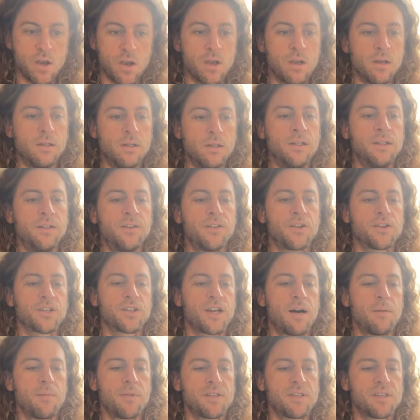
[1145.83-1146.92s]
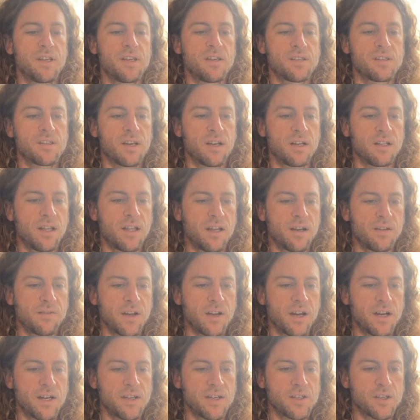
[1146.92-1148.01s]
There's a comment that says, a lot of
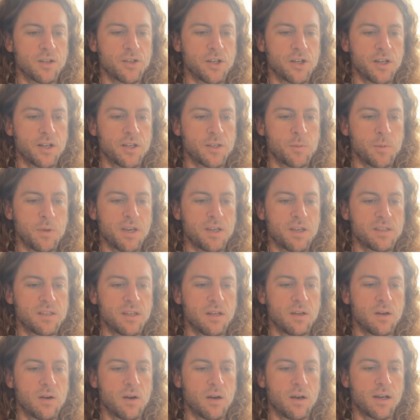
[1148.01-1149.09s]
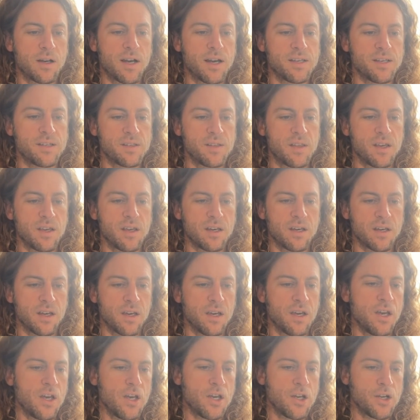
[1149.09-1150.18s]
guys are jealous because they know how guys think.
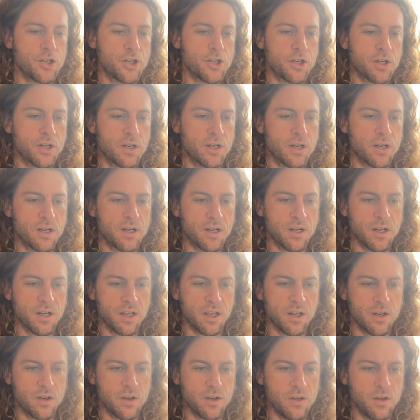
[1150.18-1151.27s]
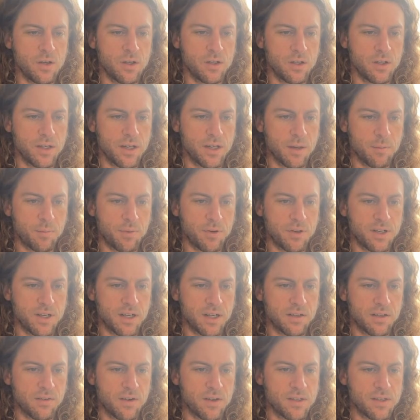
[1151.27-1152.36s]
Sure, no, you can look at
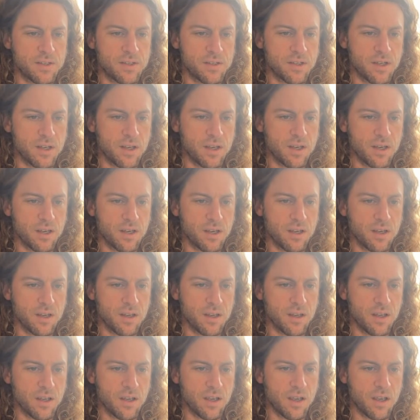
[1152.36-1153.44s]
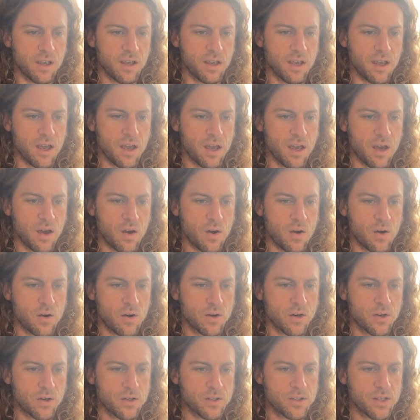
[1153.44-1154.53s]
protectiveness, all
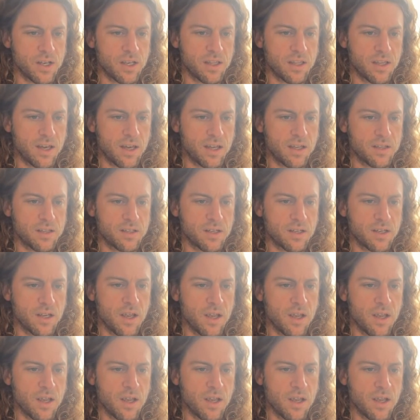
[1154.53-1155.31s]
girls like that as a,